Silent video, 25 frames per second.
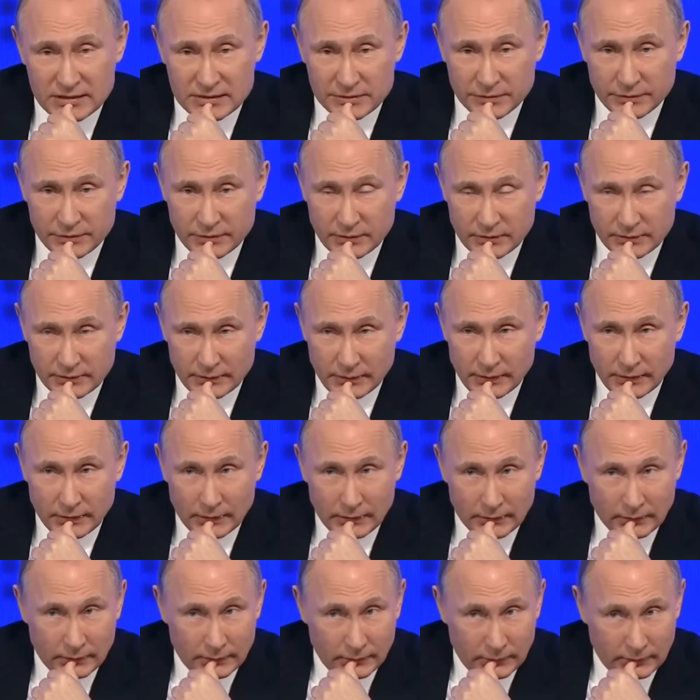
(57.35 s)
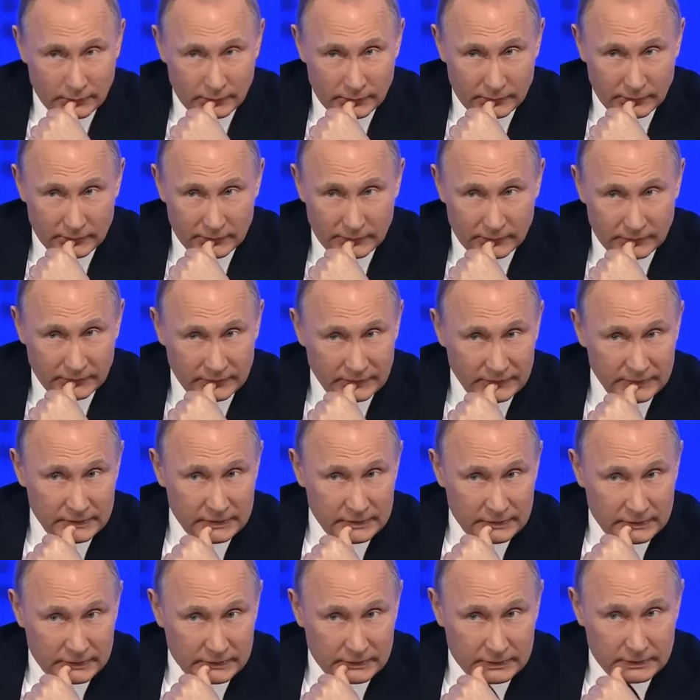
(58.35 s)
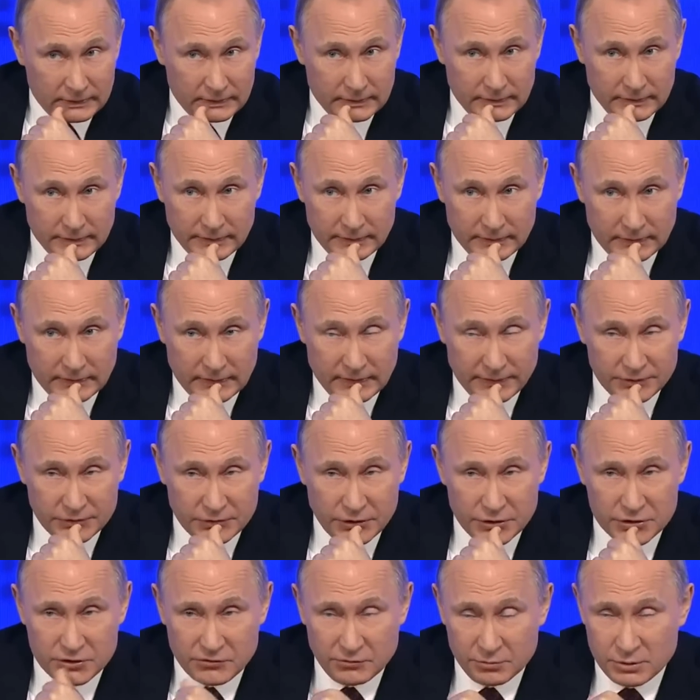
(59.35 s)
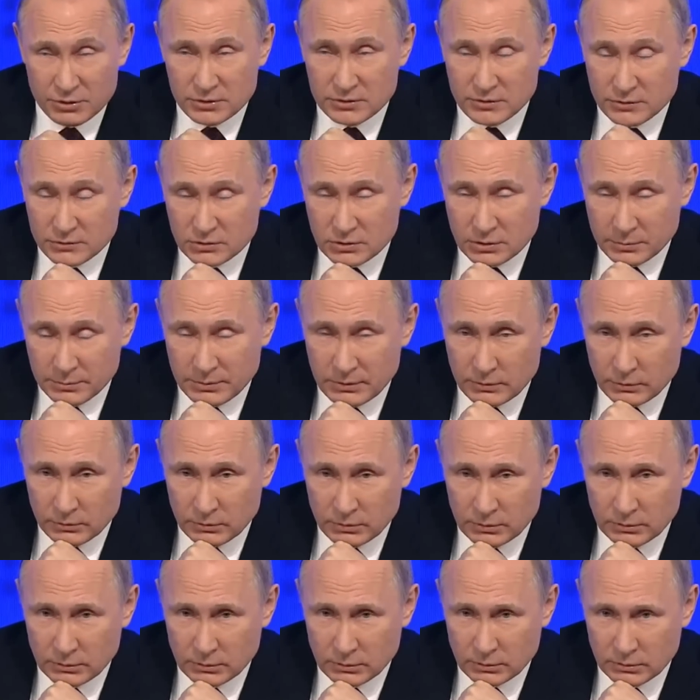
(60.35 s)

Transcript: So, what was it of particular interest for you